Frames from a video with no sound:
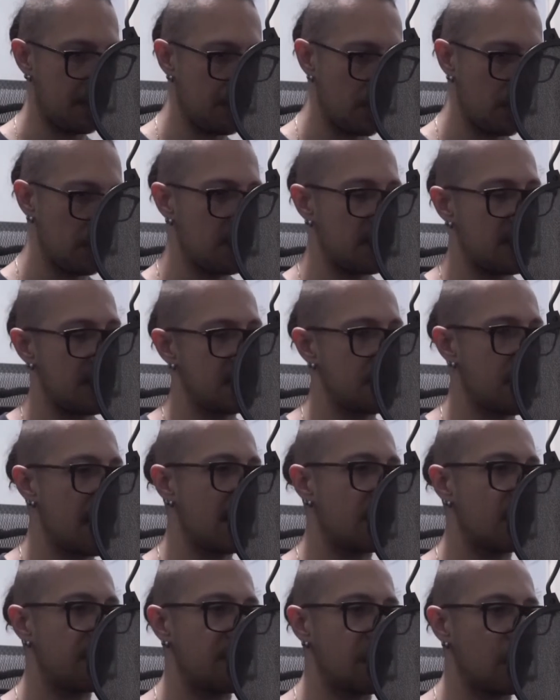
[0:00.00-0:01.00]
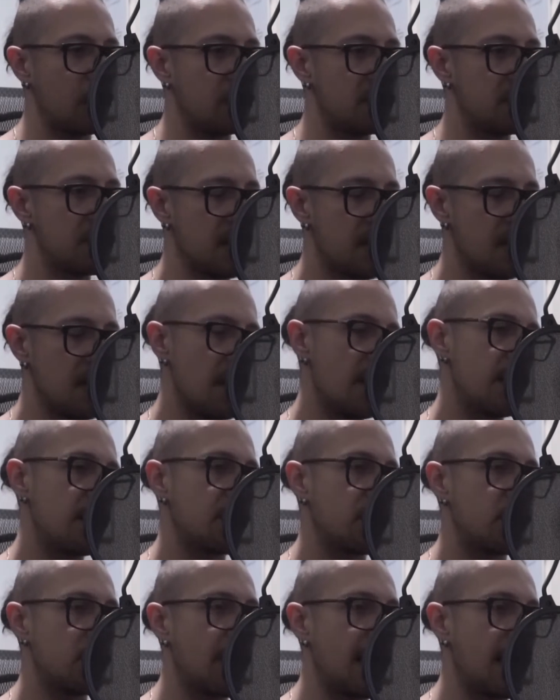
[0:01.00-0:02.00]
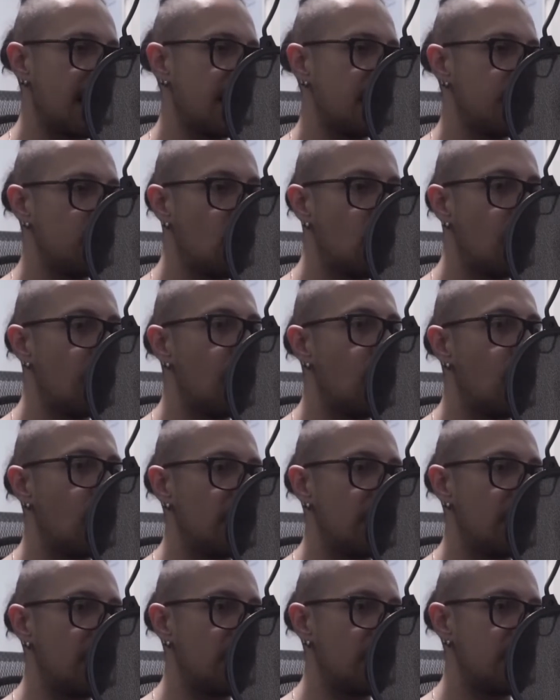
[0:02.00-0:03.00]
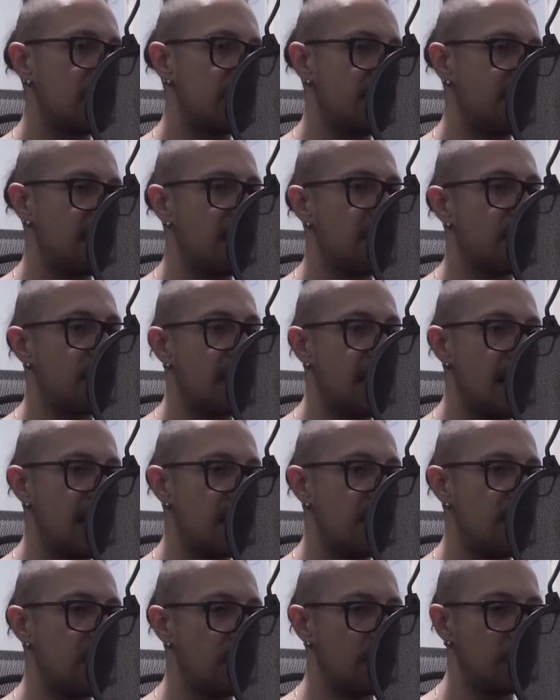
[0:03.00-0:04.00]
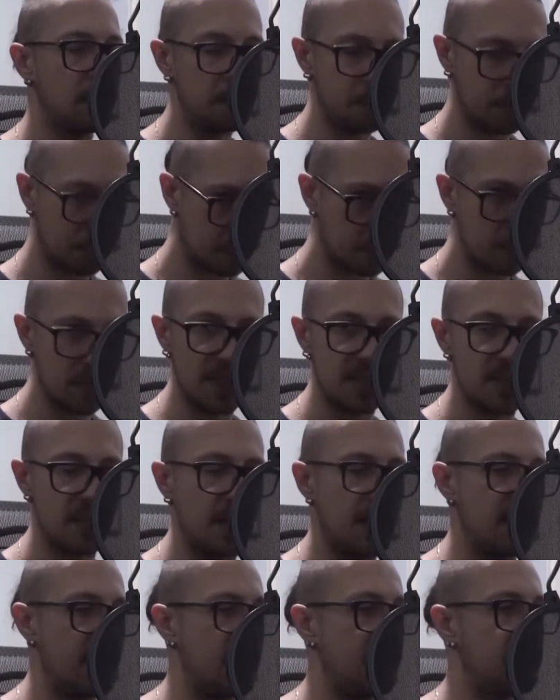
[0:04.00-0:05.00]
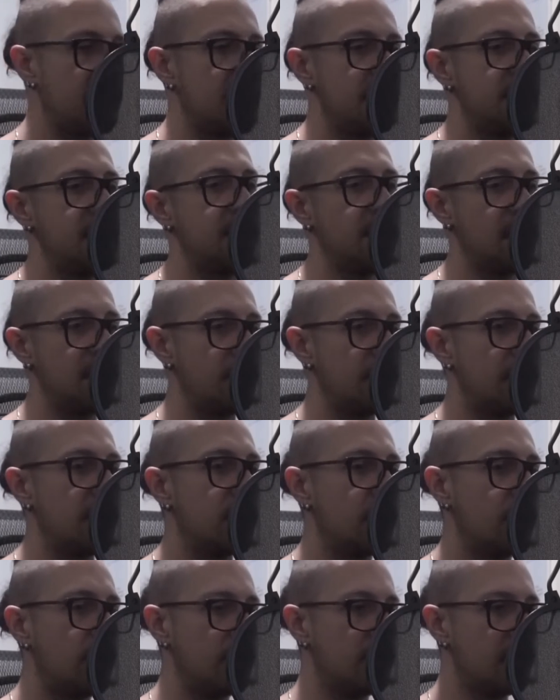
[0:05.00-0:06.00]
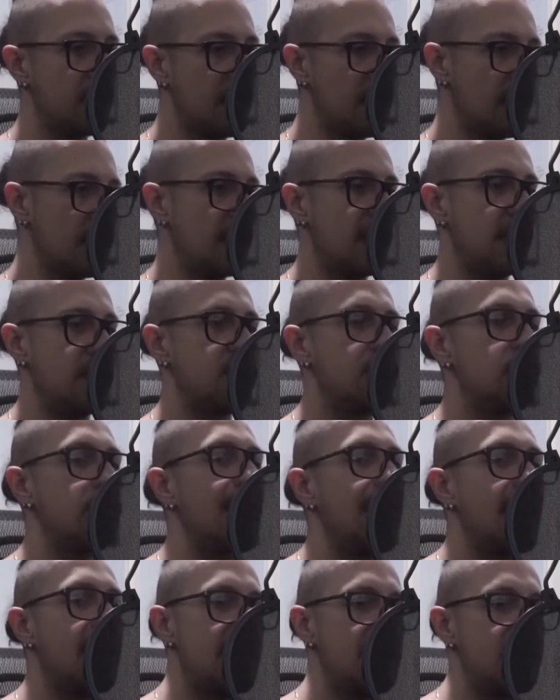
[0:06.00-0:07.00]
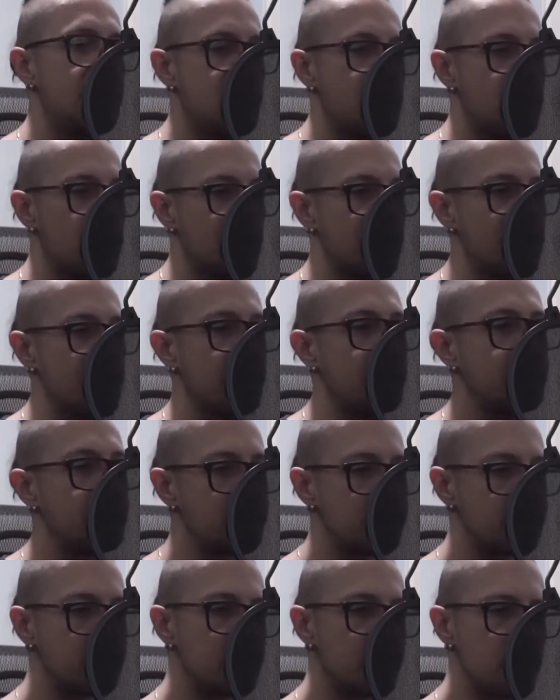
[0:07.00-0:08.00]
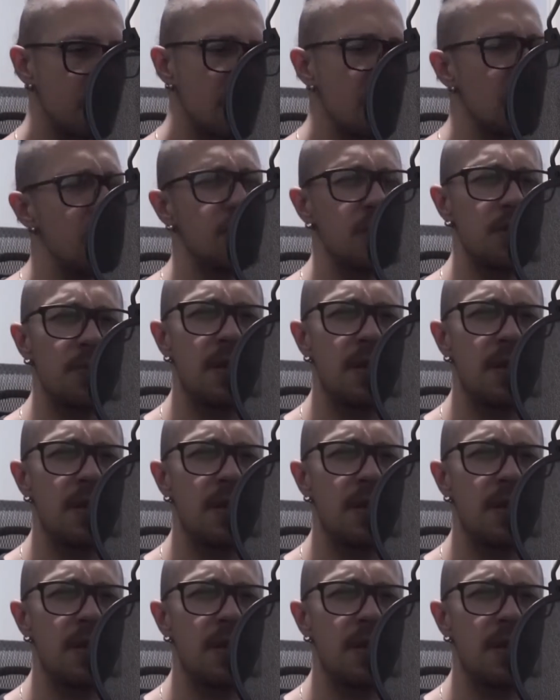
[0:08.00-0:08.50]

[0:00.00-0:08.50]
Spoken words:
both of these microphones through a Warm Audio 73 EQ, basically a Neve 1073 clone, into a distressor, just